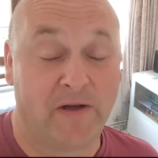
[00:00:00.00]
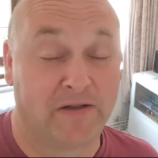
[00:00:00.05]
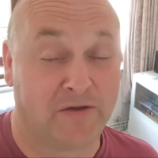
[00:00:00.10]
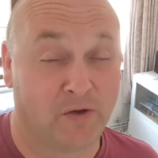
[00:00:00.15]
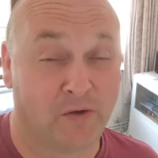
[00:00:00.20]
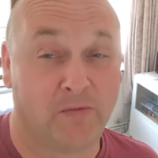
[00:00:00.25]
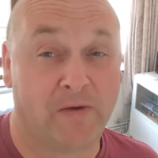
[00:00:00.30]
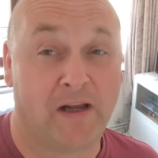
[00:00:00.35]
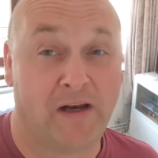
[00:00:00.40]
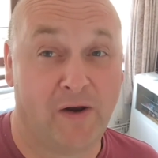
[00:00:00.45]
It
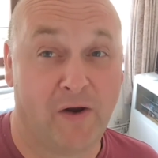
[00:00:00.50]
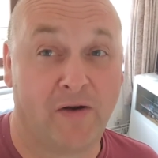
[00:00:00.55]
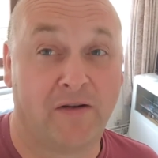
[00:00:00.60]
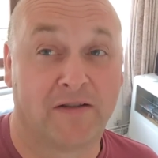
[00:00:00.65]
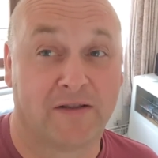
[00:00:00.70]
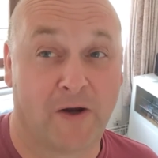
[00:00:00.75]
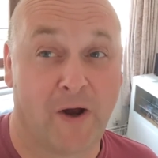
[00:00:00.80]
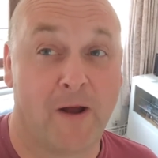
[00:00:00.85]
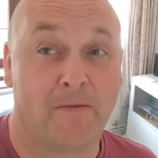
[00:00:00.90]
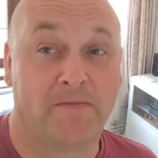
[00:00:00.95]
took me a
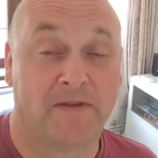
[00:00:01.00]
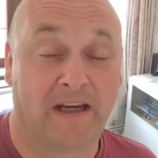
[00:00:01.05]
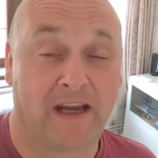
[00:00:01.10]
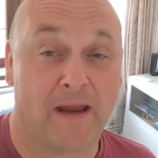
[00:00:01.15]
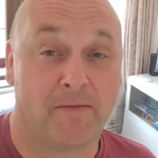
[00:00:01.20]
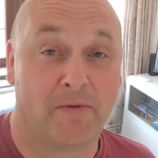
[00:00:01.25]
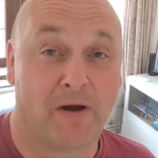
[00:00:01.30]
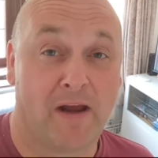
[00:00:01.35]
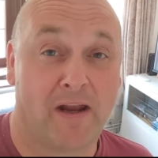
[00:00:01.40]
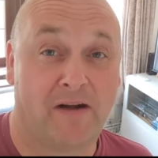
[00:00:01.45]
long time to
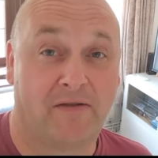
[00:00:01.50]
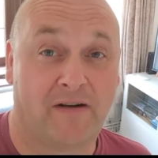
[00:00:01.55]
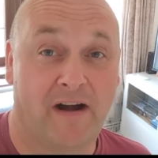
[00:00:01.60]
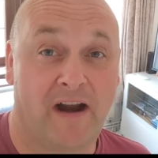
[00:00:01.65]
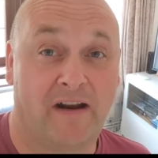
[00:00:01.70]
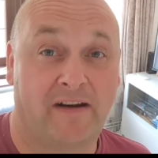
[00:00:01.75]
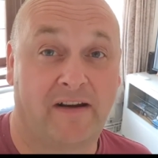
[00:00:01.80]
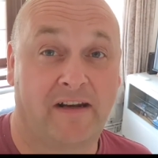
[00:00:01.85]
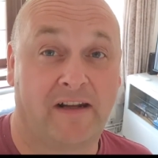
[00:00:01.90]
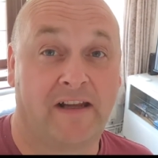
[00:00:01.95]
get my head
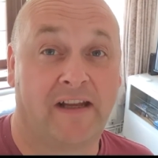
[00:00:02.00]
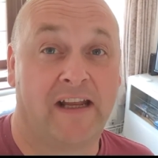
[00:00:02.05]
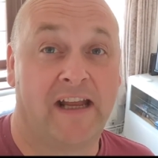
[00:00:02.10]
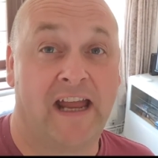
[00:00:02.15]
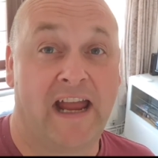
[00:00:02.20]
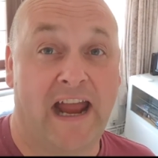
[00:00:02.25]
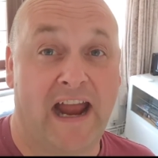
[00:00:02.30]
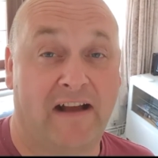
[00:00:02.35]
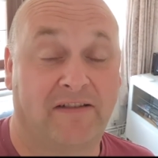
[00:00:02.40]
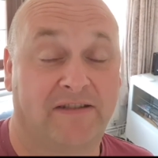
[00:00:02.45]
around
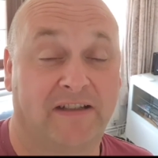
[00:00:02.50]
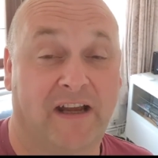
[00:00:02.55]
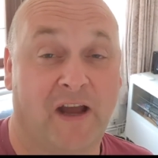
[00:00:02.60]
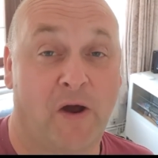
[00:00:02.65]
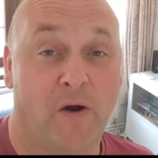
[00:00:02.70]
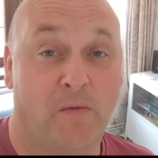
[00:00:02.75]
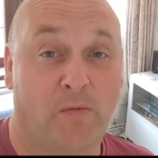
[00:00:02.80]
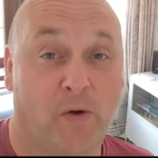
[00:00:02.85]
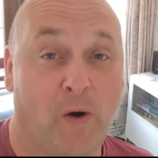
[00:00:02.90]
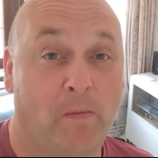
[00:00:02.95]
how to
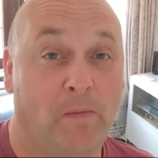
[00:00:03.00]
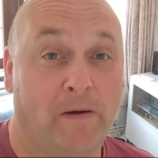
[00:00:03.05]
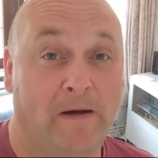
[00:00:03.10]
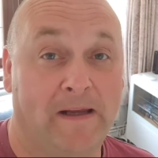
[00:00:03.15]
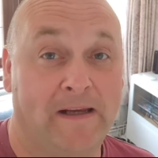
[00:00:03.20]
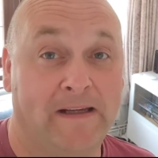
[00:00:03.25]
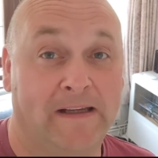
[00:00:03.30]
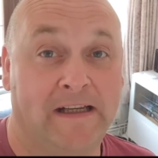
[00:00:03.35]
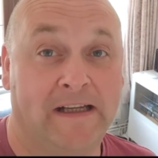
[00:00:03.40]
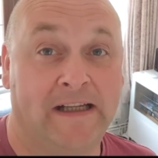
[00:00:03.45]
code
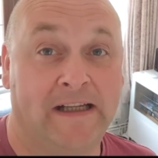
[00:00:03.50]
properly,